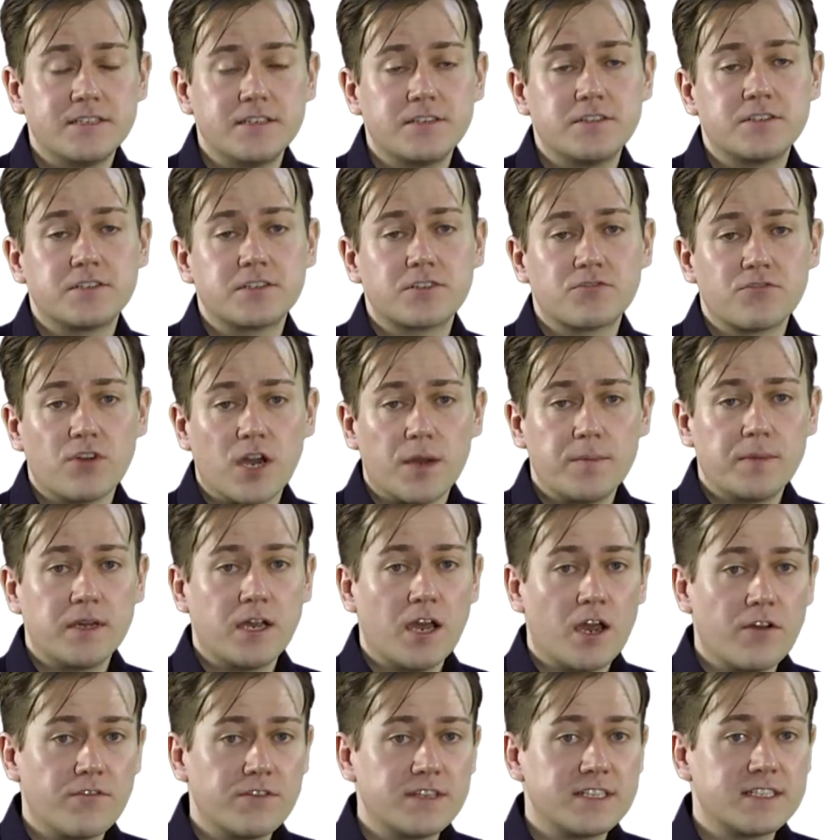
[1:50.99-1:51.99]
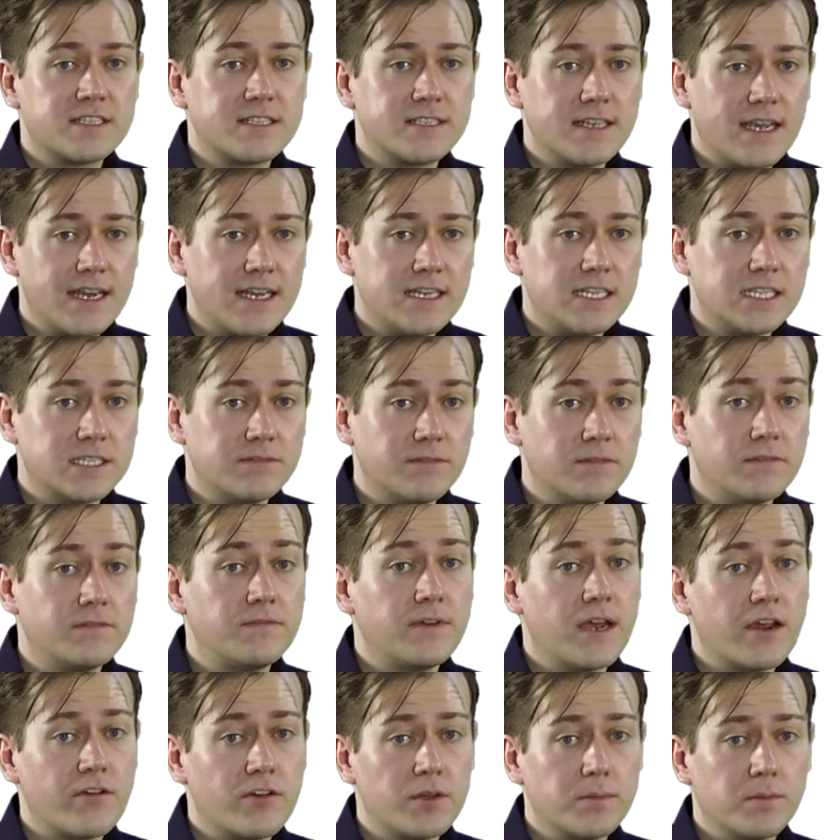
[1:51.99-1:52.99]
describe current status of a
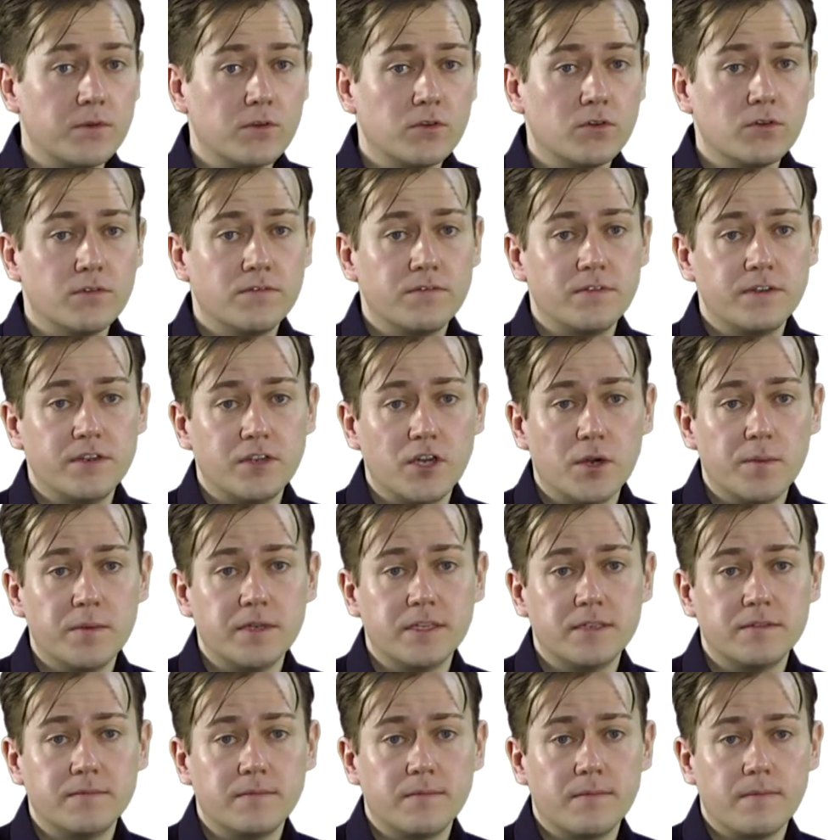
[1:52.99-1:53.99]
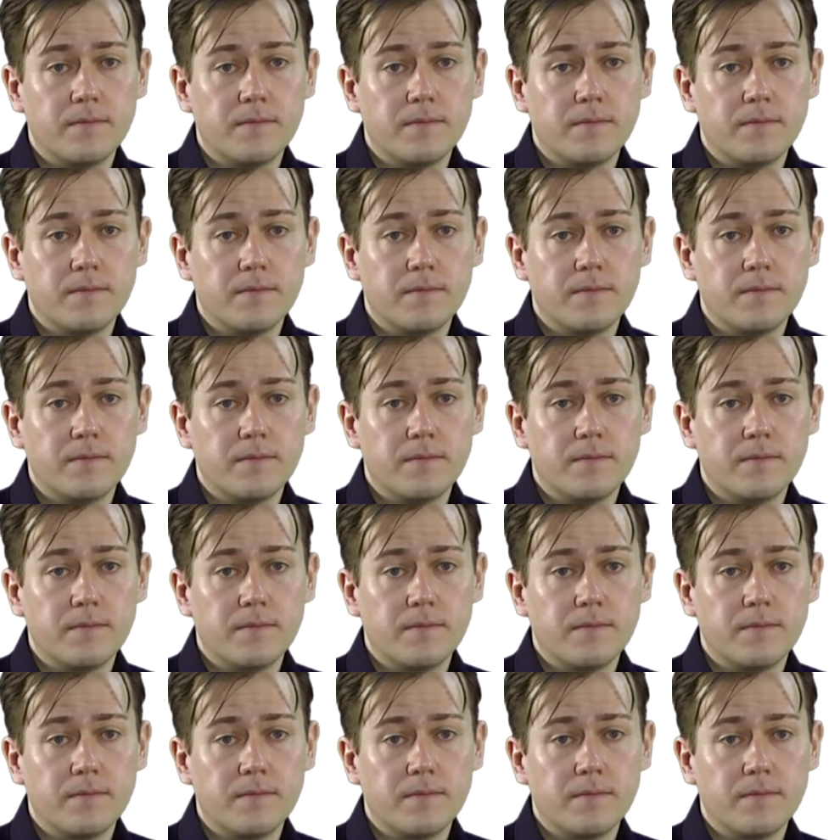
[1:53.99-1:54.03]
variable or phenomenon.